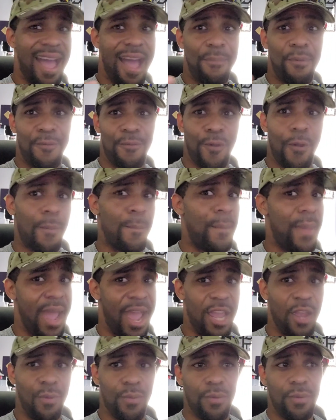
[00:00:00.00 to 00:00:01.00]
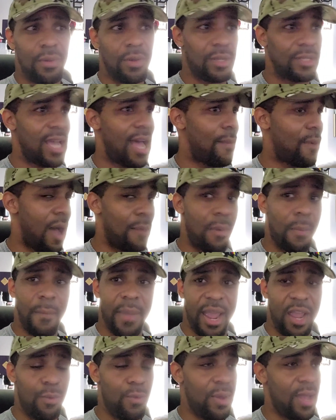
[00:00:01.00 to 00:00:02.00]
I prefer manual because I'm a
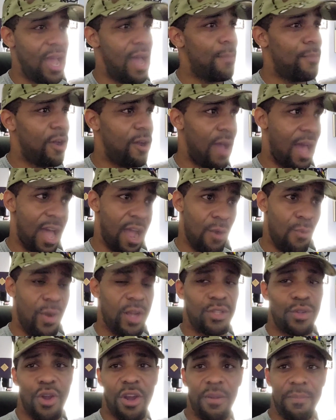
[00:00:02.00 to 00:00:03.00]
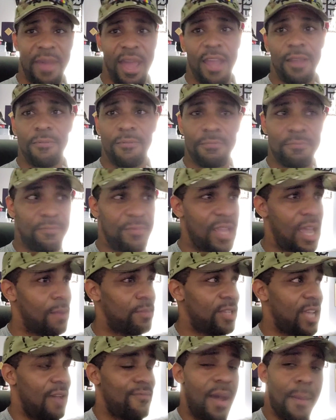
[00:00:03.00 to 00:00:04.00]
manual guy, but I race automatic
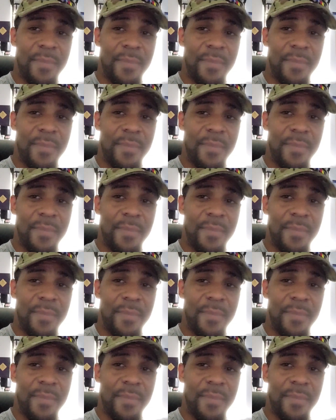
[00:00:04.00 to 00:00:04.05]
time time.